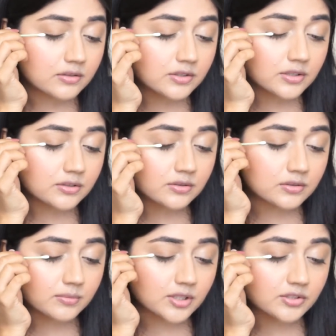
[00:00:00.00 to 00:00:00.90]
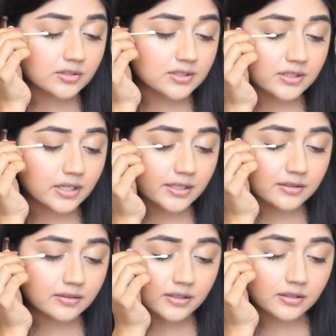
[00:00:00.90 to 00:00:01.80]
just to smudge this
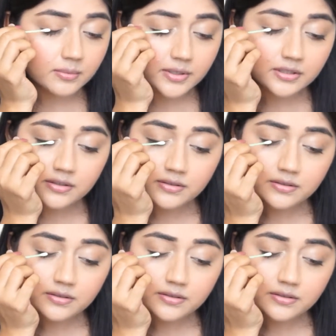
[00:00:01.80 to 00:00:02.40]
line a little bit.